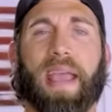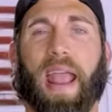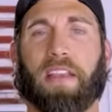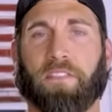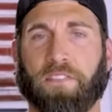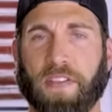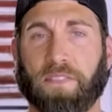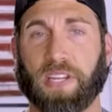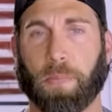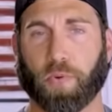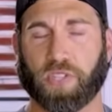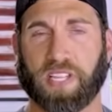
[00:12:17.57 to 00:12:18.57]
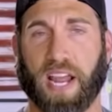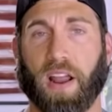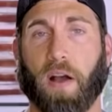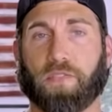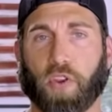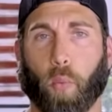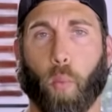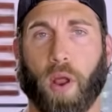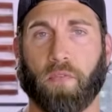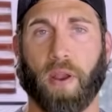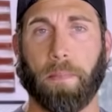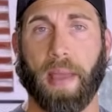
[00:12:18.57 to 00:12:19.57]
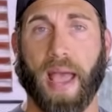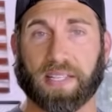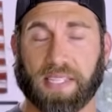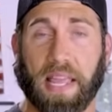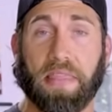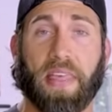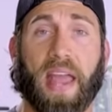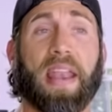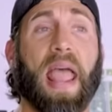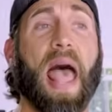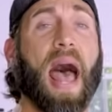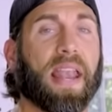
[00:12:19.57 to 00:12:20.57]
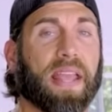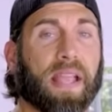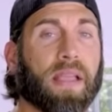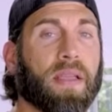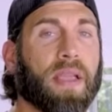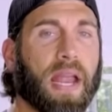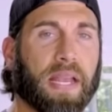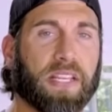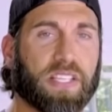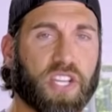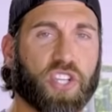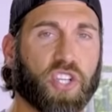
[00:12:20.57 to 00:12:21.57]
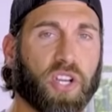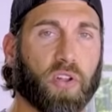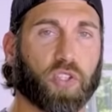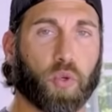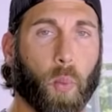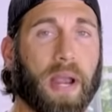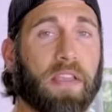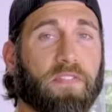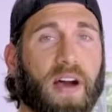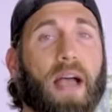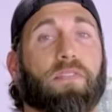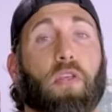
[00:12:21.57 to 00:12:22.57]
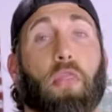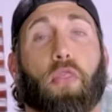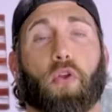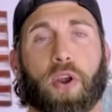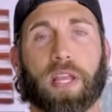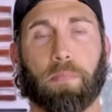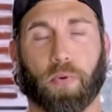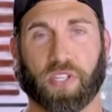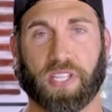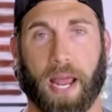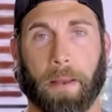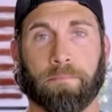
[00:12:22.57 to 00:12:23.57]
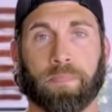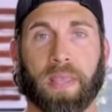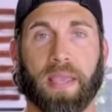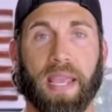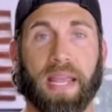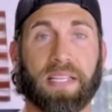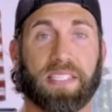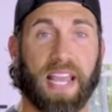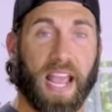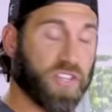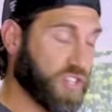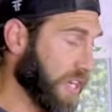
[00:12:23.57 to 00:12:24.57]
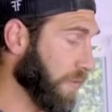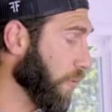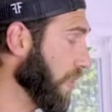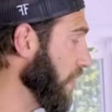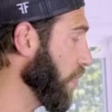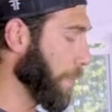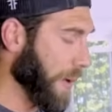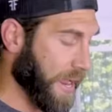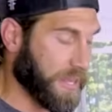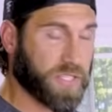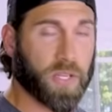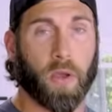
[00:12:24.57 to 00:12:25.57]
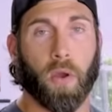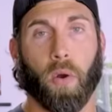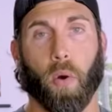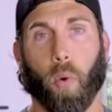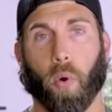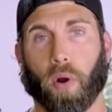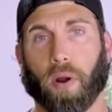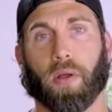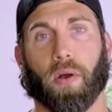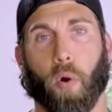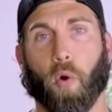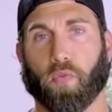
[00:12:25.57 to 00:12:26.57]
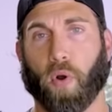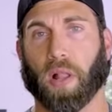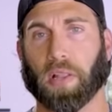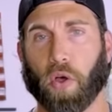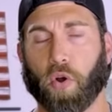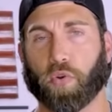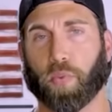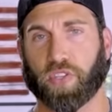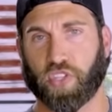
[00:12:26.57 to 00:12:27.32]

and 50% of your 1 rep max, and then adding an additional 25 to 30% in tension with either bands or overall load with